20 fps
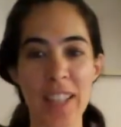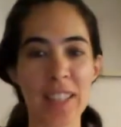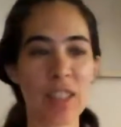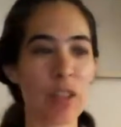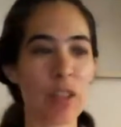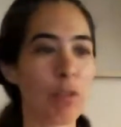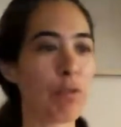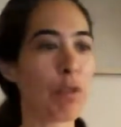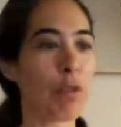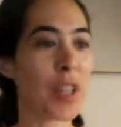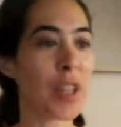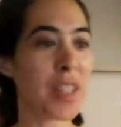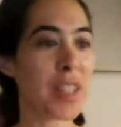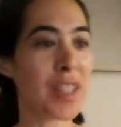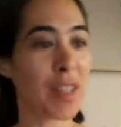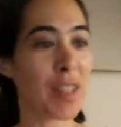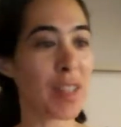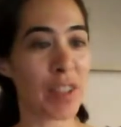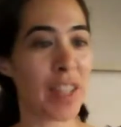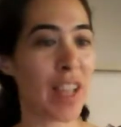So the
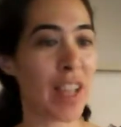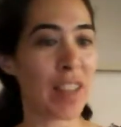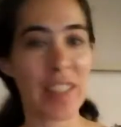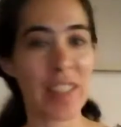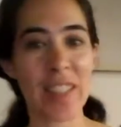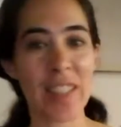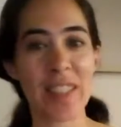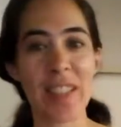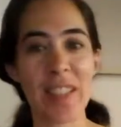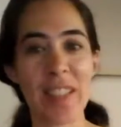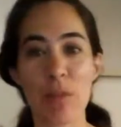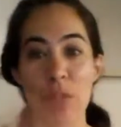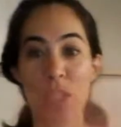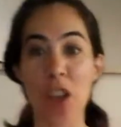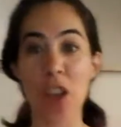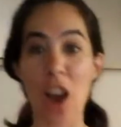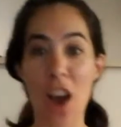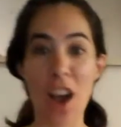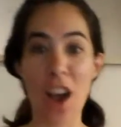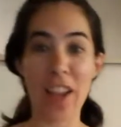$47,000 in debt was
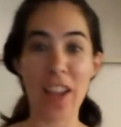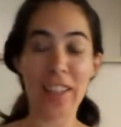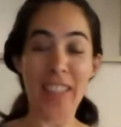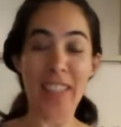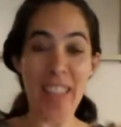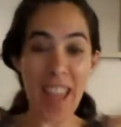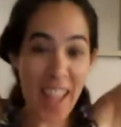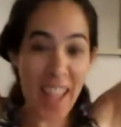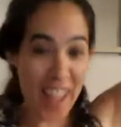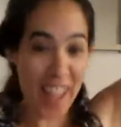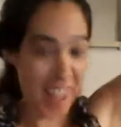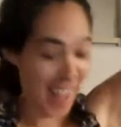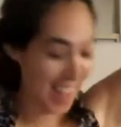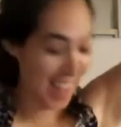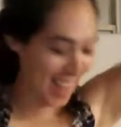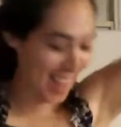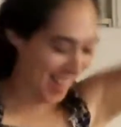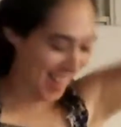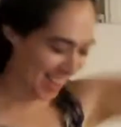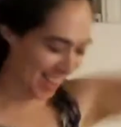gone.
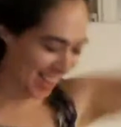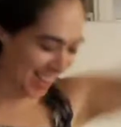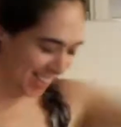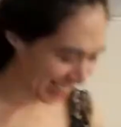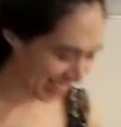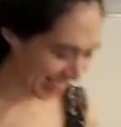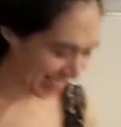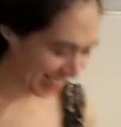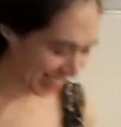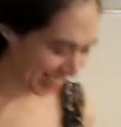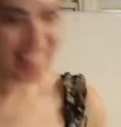Yay! Oh